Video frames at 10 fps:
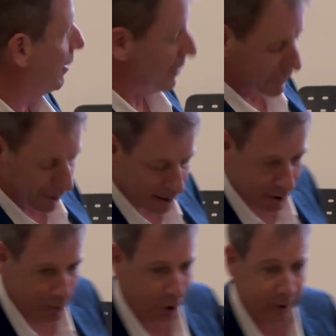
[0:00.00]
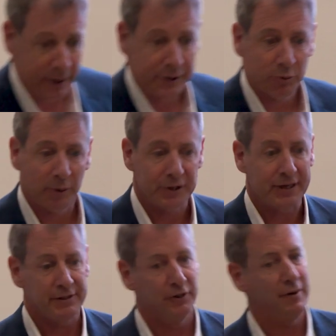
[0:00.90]
anyway, so that's my point. So what I want you
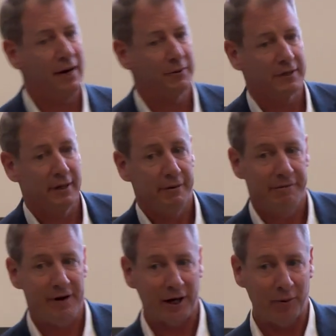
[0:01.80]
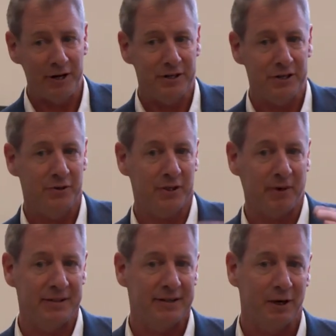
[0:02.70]
guys to do now is, the valuation issue is something
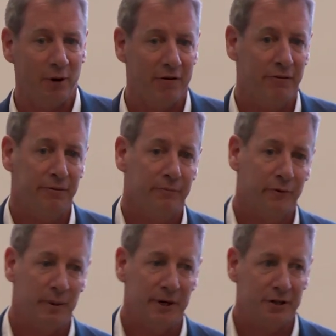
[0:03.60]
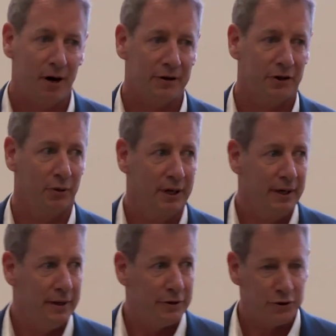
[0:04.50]
I stayed away from in my talk. So
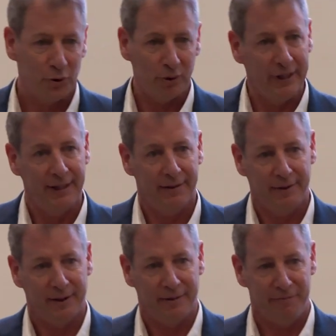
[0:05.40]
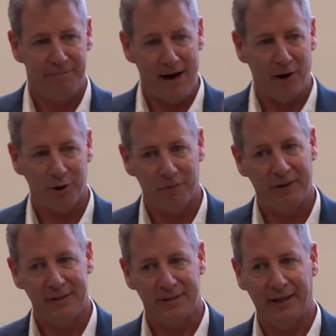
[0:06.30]
certainly the value of
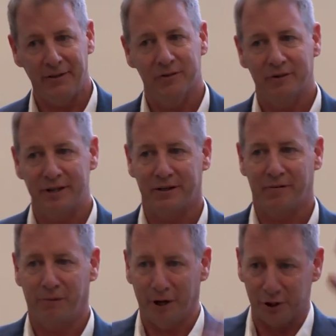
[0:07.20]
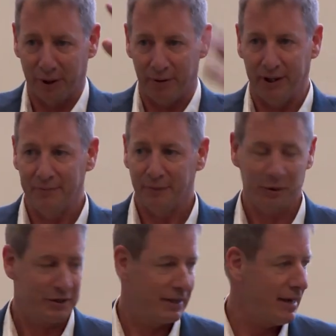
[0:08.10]
these things is going to fluctuate, right?
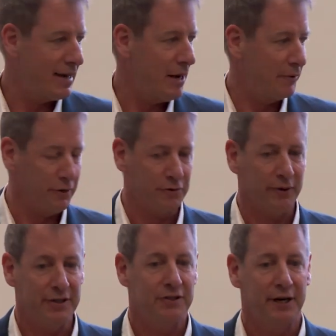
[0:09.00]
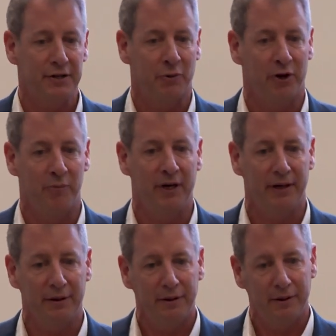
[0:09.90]
We're seeing that now with interest rates changing quite a
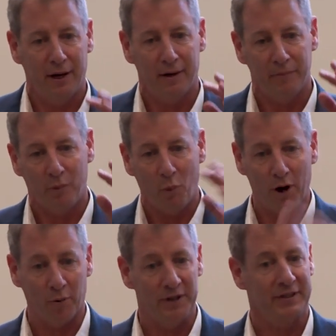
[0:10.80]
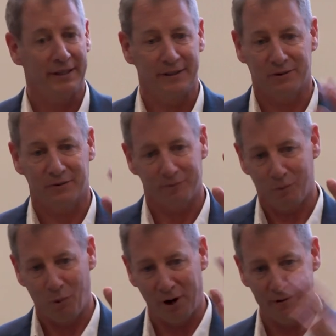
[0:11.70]
bit, um, where risk is,
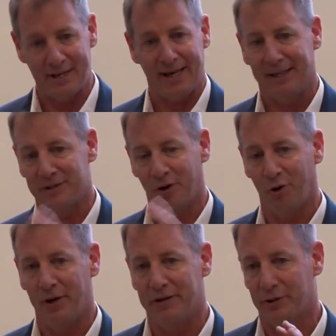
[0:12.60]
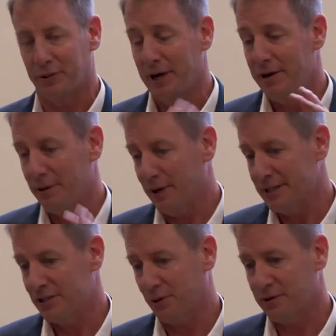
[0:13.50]
where debt is, the whole bit. So there is
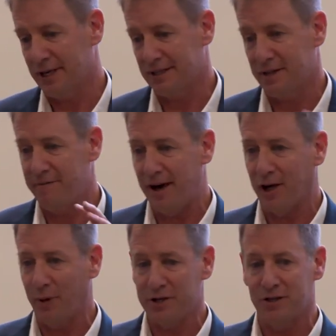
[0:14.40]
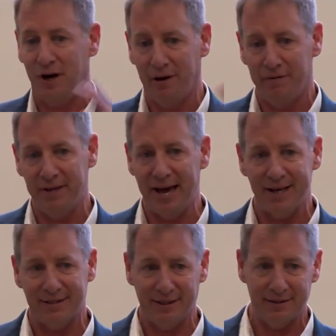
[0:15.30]
a sort of sense that the valuation of the
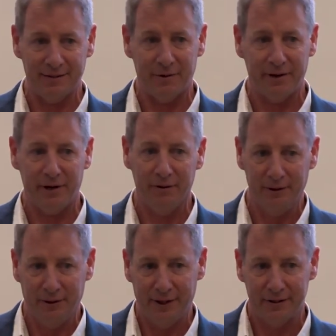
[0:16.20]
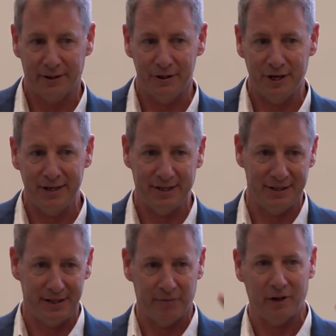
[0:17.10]
assets that are there is going to change. That's
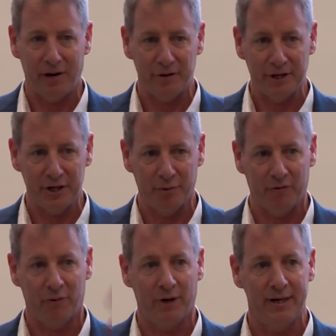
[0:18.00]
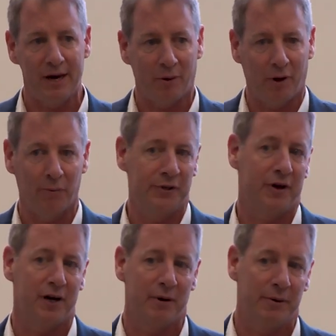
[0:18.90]
a different conversation. But for right now, all I'm going to
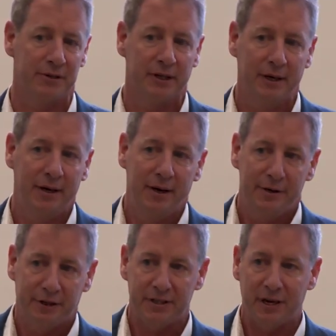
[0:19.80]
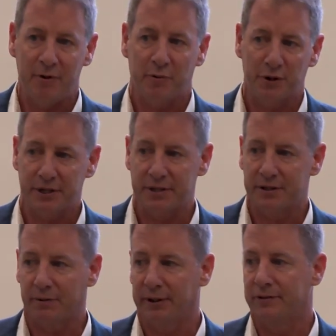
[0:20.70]
talk about is just how much persistence
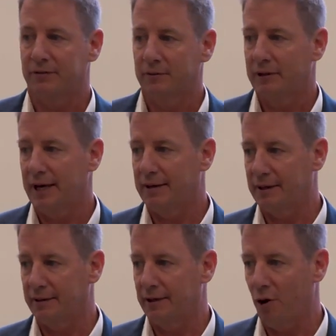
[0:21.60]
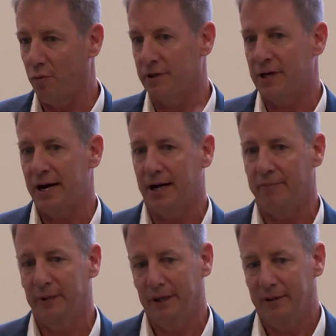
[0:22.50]
there is. And I think that over
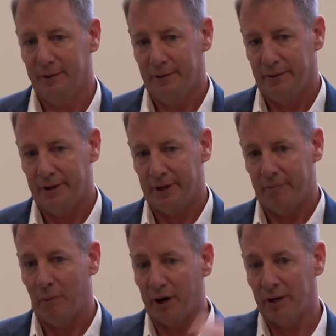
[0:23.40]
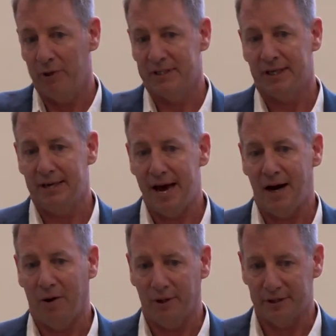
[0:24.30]
time, the market we see
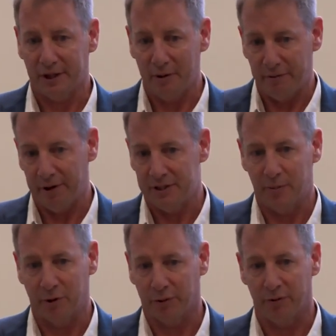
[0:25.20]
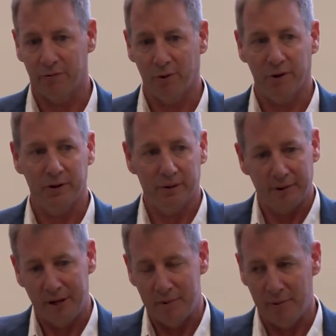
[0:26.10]
now is going to be very similar going forward,
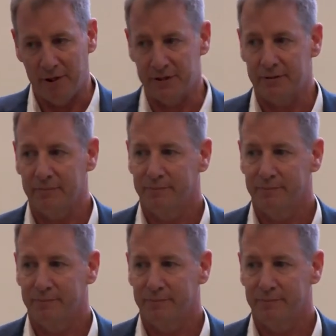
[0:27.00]
and maybe just